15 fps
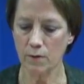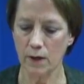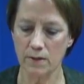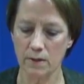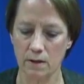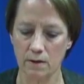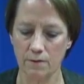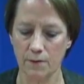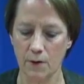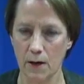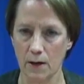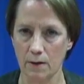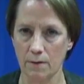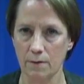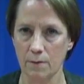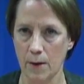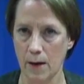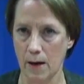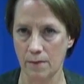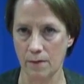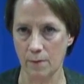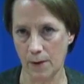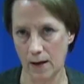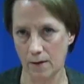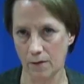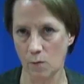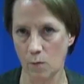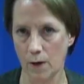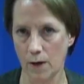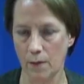we've identified the
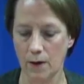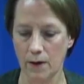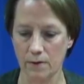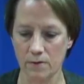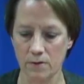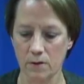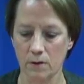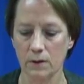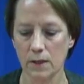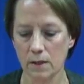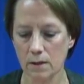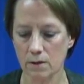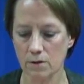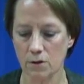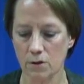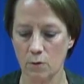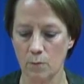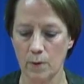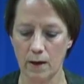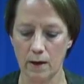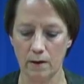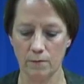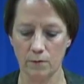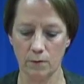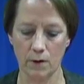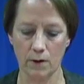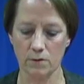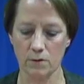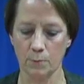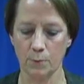pathway that's leading to the behavior
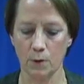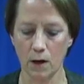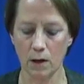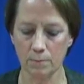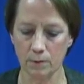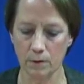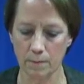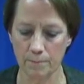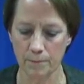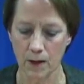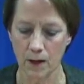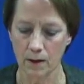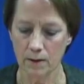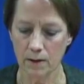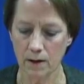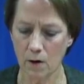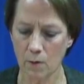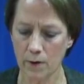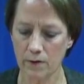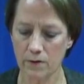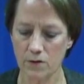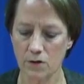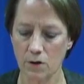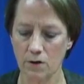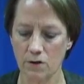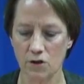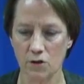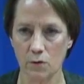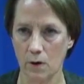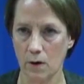that's a problem, now we can
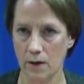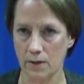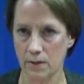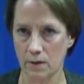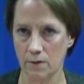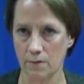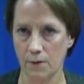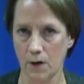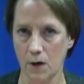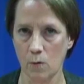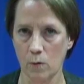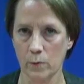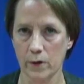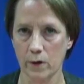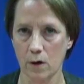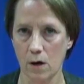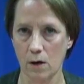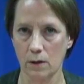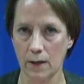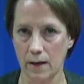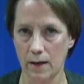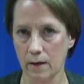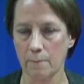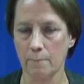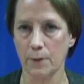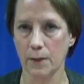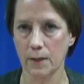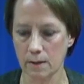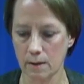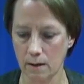start to identify what we call a
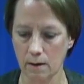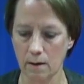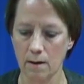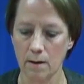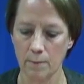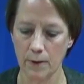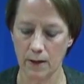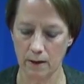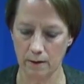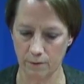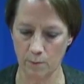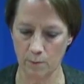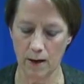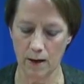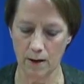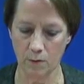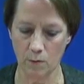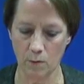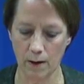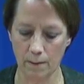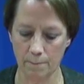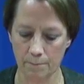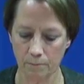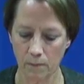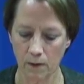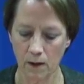competing behavior pathway.